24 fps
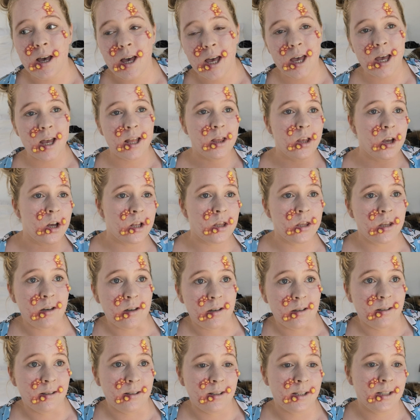I don't know.
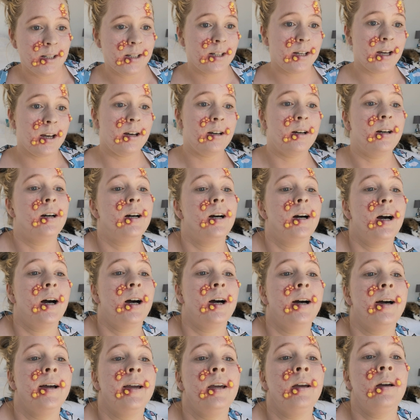
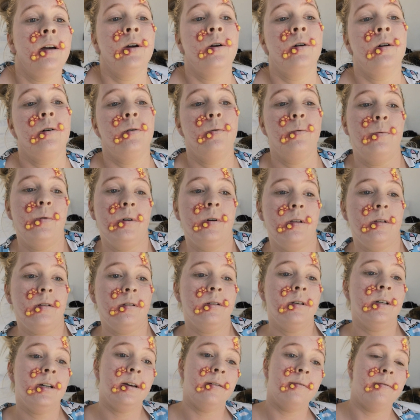I will
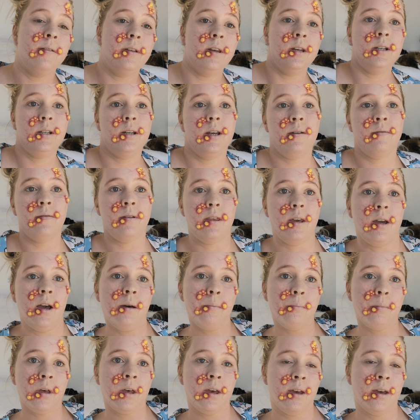finish everything up